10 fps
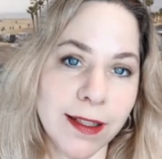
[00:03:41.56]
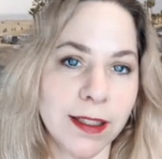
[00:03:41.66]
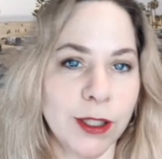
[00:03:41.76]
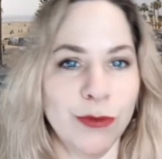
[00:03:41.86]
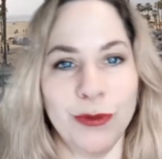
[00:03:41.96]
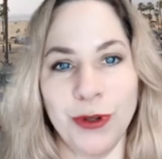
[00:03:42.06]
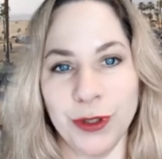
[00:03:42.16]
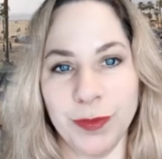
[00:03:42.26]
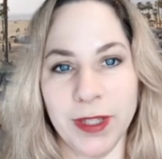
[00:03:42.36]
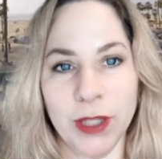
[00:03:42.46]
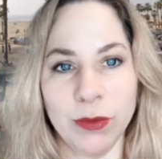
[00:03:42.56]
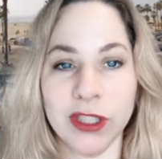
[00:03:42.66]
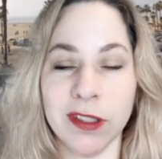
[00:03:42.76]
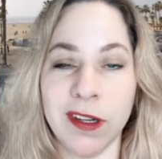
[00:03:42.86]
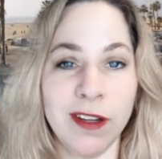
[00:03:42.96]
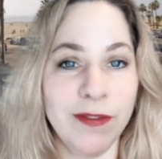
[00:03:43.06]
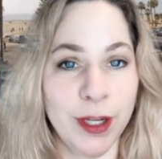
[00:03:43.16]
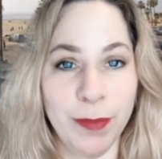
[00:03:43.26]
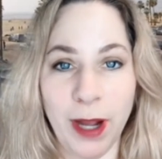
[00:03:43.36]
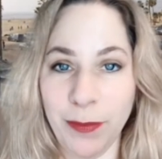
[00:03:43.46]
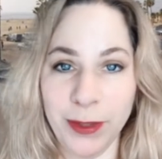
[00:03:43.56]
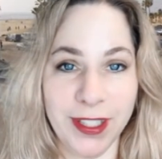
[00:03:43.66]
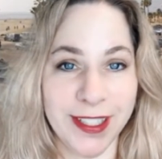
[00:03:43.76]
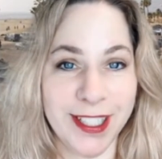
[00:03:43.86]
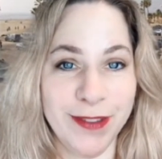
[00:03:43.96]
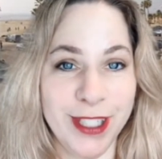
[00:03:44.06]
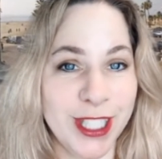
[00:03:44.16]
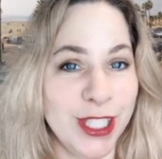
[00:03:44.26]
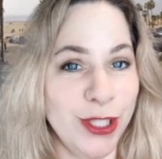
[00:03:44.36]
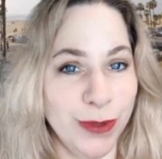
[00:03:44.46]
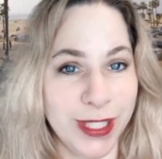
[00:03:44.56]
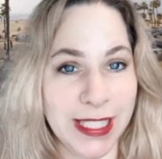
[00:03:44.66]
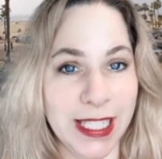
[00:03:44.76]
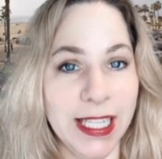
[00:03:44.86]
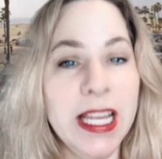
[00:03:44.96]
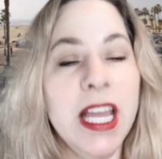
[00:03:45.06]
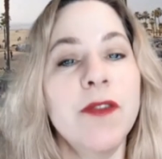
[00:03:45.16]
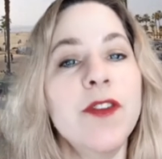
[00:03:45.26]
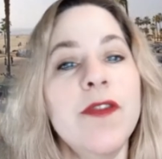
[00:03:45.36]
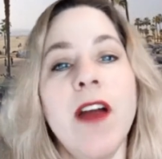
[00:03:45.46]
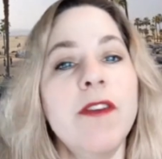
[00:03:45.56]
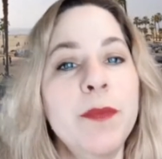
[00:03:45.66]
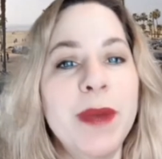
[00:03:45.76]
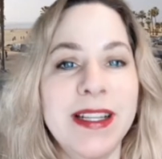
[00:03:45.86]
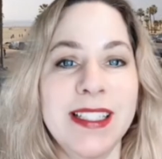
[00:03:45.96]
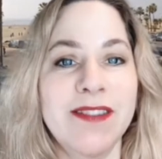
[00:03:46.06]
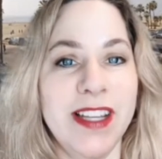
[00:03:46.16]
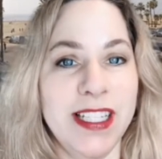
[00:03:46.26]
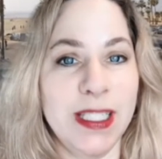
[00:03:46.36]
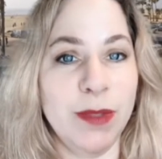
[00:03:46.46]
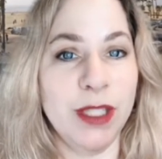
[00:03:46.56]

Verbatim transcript: rollerblade, which are all very popular activities that you will see. If you've ever been to Venice Beach on